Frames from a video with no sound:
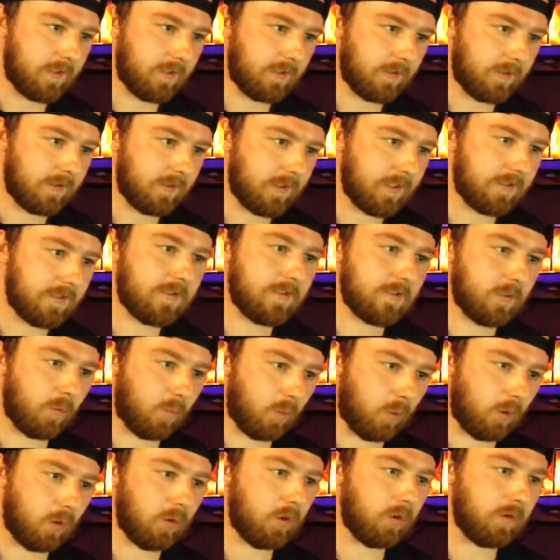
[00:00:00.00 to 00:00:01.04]
This is a
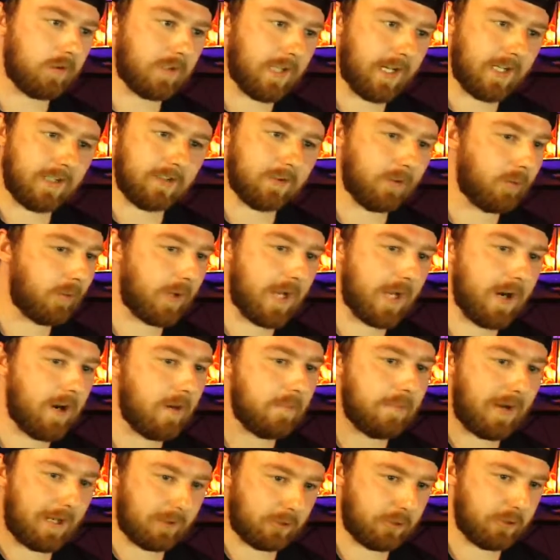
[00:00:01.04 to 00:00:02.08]
world that don't care
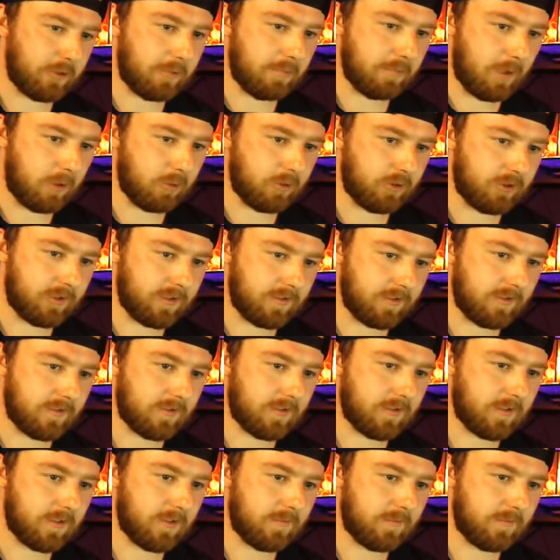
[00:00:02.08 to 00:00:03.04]
about your emotions.